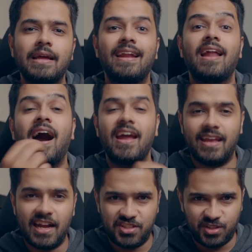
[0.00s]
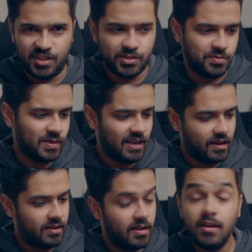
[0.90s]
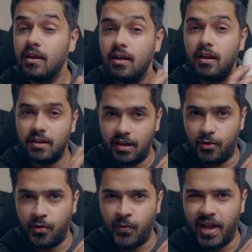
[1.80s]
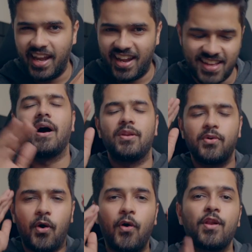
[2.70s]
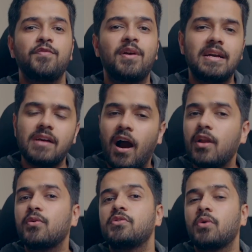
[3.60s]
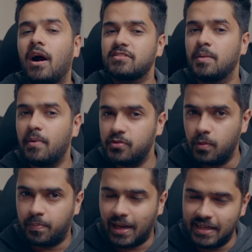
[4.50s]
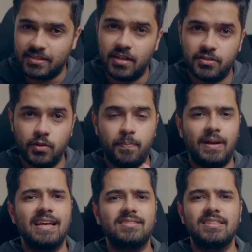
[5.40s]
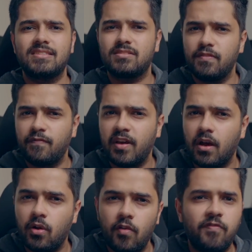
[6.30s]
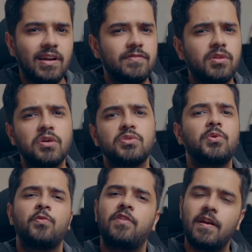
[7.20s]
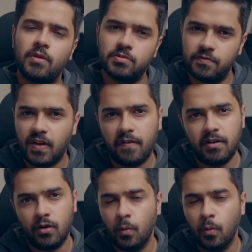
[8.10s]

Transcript: and an eye catcher as well. Really good one. Now I know all of you guys are going to ask about the price. So the price is somewhere around 5,000 to 5,500